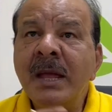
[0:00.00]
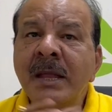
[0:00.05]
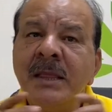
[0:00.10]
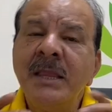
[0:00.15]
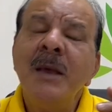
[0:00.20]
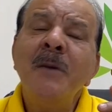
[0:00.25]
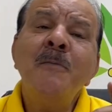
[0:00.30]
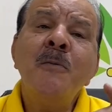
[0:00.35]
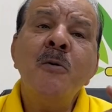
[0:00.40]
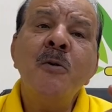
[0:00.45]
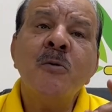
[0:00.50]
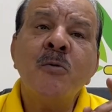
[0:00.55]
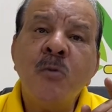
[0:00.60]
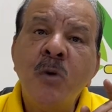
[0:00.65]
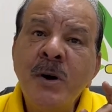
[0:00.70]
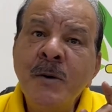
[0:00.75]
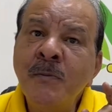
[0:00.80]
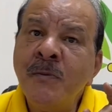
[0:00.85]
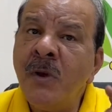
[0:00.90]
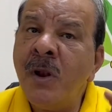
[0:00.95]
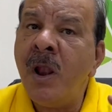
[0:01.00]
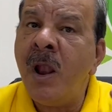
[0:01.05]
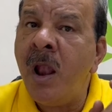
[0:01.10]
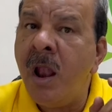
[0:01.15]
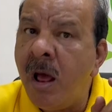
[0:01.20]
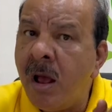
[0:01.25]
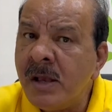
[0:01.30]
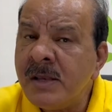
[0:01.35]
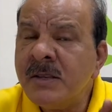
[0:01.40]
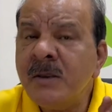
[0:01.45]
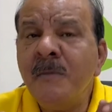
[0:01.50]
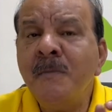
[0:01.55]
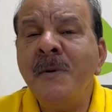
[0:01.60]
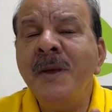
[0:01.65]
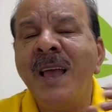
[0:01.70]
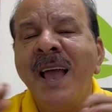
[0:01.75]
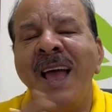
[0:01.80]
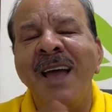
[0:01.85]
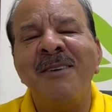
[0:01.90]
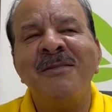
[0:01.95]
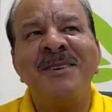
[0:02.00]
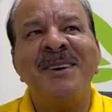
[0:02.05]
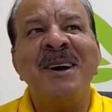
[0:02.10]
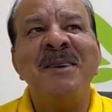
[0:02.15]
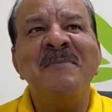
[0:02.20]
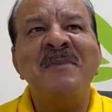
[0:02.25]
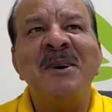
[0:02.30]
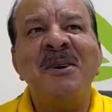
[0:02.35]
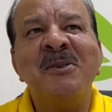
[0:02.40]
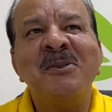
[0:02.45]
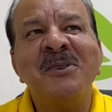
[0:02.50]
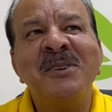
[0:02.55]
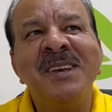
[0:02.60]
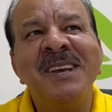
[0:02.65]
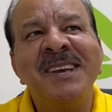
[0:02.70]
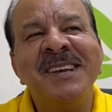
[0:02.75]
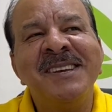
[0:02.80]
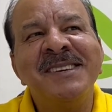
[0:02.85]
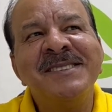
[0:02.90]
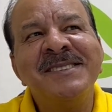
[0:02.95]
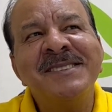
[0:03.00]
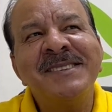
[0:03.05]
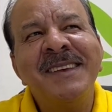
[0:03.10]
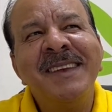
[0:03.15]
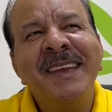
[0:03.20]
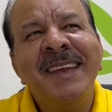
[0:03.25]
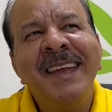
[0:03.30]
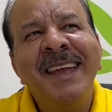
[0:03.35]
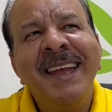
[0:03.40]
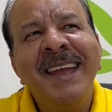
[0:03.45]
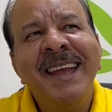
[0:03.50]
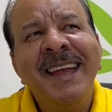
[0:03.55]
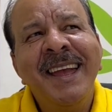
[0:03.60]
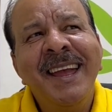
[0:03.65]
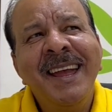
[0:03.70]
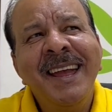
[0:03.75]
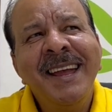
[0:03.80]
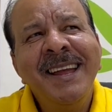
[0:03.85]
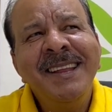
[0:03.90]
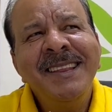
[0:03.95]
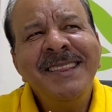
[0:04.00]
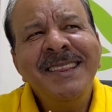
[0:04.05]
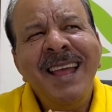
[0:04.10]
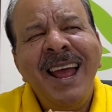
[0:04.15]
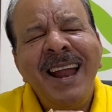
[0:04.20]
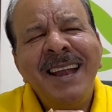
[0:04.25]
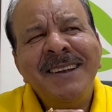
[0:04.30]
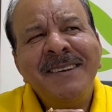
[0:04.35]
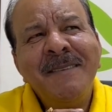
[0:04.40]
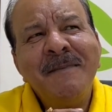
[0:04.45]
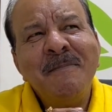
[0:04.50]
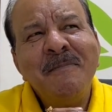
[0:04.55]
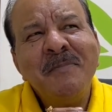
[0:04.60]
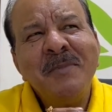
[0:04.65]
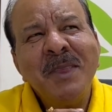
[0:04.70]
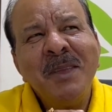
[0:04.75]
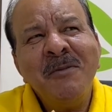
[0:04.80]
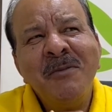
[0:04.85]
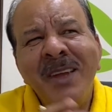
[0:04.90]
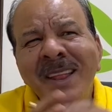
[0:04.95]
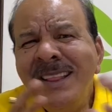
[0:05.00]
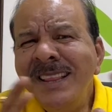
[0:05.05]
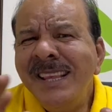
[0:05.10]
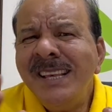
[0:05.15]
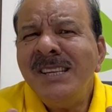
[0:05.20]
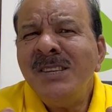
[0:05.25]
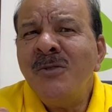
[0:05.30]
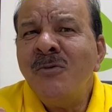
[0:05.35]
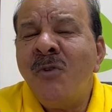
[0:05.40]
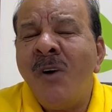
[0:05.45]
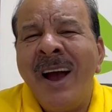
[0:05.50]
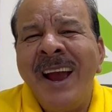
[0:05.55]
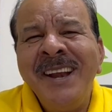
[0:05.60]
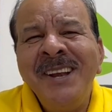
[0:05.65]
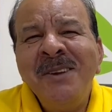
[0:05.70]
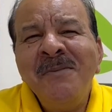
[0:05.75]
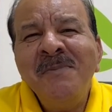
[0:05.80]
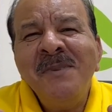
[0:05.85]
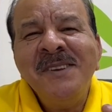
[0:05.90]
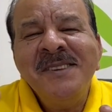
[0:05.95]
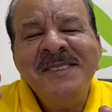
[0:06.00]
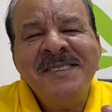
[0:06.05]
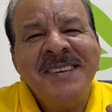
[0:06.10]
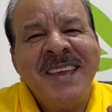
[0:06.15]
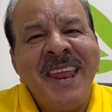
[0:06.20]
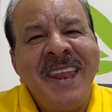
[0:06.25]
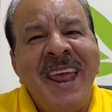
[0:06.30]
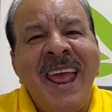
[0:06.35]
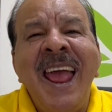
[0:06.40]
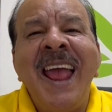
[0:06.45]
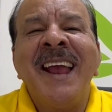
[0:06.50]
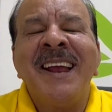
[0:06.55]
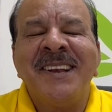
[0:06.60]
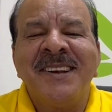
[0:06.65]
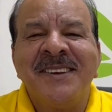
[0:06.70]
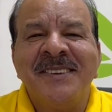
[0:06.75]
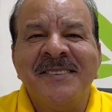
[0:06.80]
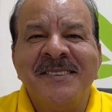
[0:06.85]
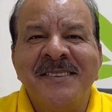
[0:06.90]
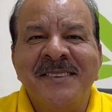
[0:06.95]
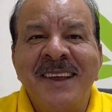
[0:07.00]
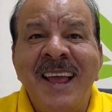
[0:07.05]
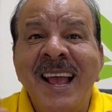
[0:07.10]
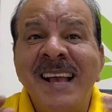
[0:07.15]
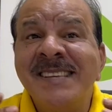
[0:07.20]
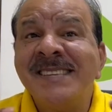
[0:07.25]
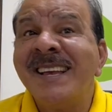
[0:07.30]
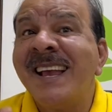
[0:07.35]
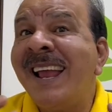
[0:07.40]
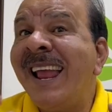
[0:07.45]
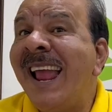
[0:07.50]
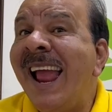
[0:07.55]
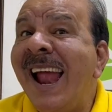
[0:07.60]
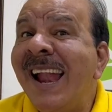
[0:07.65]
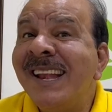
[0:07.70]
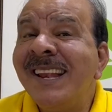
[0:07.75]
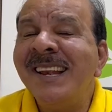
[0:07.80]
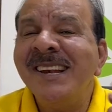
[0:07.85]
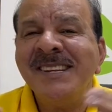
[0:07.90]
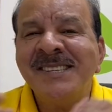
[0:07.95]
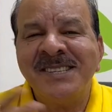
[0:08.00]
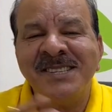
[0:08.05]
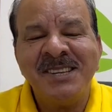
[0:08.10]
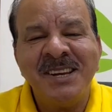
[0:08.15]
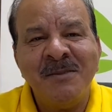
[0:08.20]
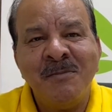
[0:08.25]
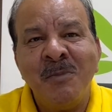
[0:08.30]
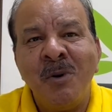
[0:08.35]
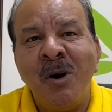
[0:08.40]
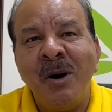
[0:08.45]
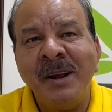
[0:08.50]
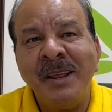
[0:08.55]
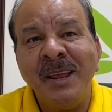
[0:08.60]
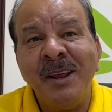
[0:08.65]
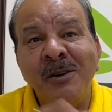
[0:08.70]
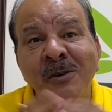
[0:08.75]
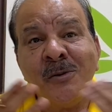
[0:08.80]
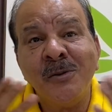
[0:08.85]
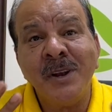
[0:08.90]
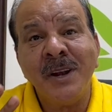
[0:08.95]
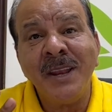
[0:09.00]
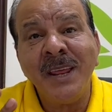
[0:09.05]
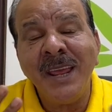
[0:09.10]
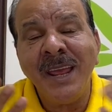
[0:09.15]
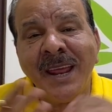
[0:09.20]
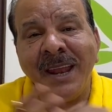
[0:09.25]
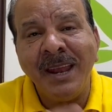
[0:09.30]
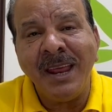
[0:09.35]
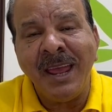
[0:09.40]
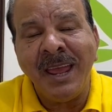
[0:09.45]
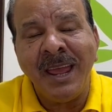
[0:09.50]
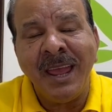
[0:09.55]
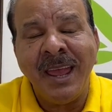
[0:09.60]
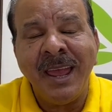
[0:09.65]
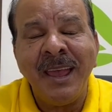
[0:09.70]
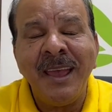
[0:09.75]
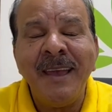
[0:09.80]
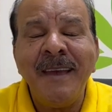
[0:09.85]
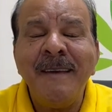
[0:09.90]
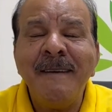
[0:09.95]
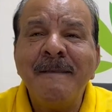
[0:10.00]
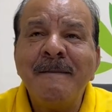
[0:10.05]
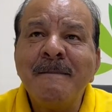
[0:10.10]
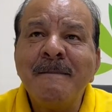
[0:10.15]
Therefore, what philosophy I have come out is that when these vitamins can act as a catalyst in body into the DNA,